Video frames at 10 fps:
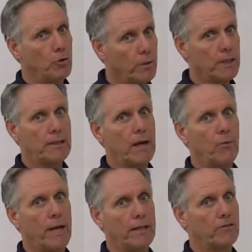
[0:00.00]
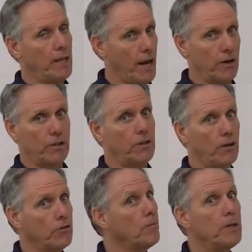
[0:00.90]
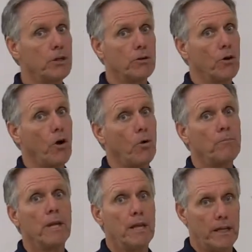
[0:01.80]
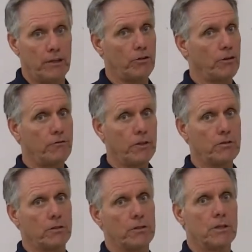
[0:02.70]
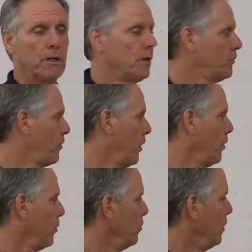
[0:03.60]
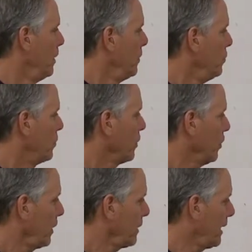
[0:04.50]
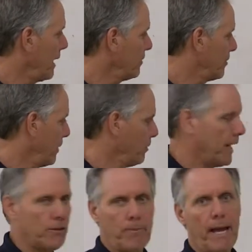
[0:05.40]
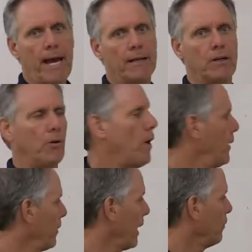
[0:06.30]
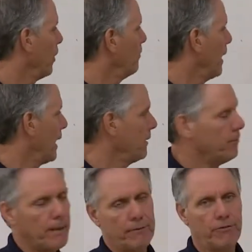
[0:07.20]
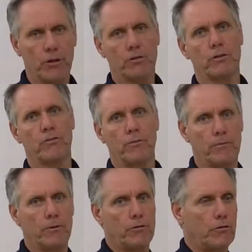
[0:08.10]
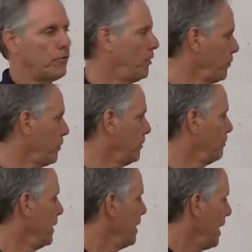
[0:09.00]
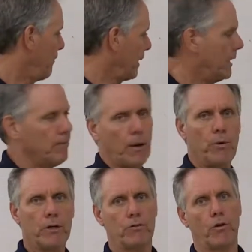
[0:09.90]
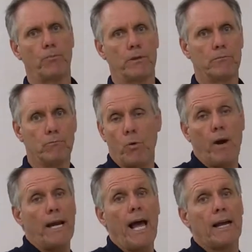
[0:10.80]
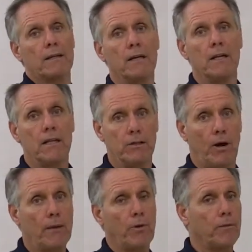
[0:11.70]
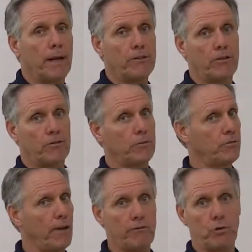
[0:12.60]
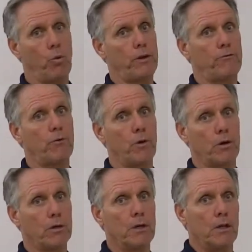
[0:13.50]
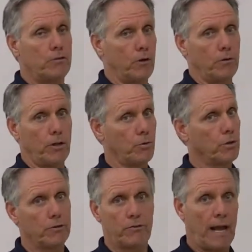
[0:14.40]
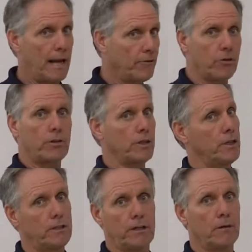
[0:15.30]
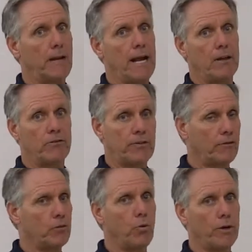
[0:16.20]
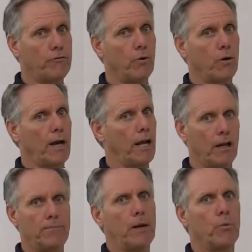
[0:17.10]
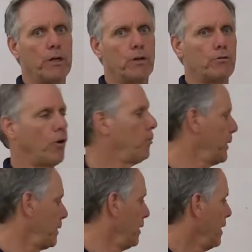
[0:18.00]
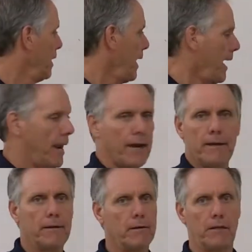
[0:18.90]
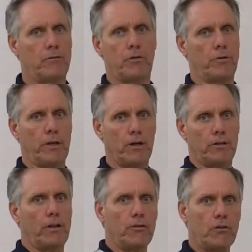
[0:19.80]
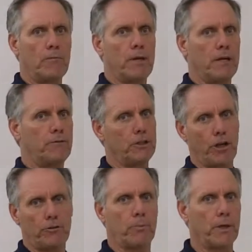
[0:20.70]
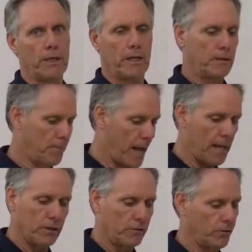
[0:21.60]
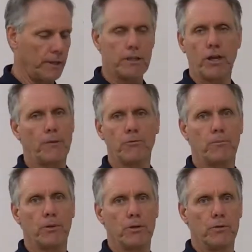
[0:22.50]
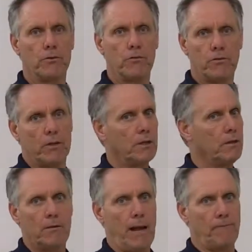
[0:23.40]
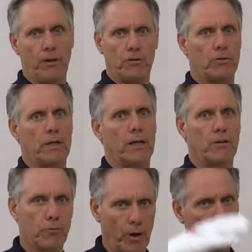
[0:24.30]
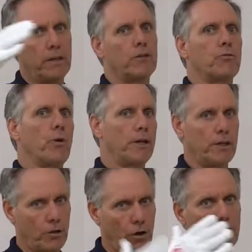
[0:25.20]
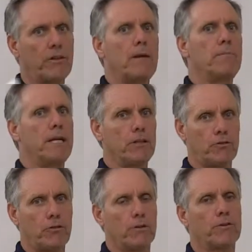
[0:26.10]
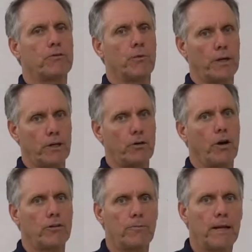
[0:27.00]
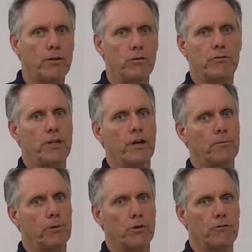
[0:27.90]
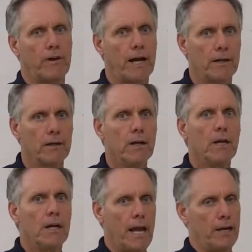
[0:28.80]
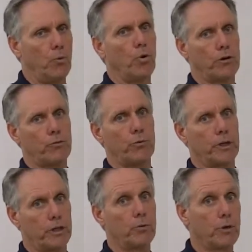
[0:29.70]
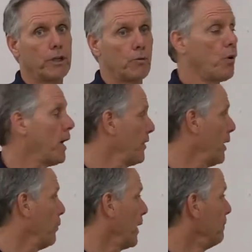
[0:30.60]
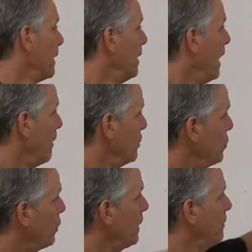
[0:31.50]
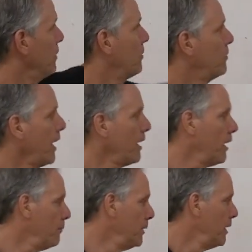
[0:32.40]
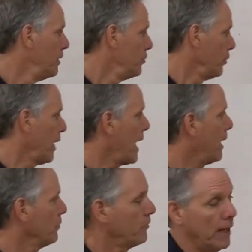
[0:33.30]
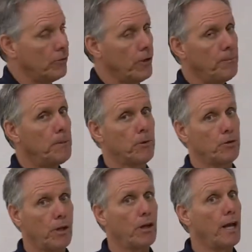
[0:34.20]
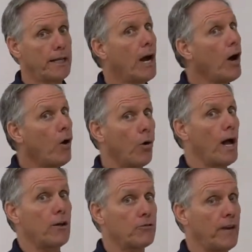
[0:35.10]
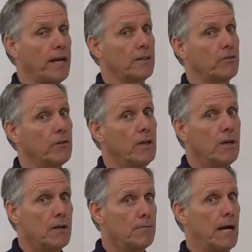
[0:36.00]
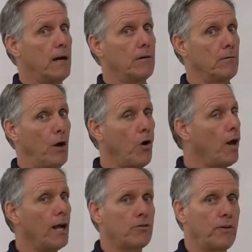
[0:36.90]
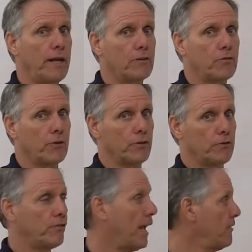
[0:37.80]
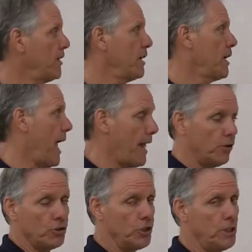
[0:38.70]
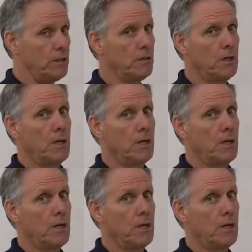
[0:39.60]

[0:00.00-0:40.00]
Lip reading: doing it that way is the air that does come into your home is unfiltered. So you could look at that and say, well, that's bad. Why would I run my filter system if I keep my windows open? Well, why not? I run my system 724. So in other words, I circulate the air in my house 724. I love my windows open. And so the air that does come in, if it does bring in pollens or any types of pollutants, I'm filtering it. It's running across that media surface, running across my UV air purifier, and it works really, really well that way. I mean, you could even set up your house. Now, some people like whole house fans. Now, whole house fans for saving energy,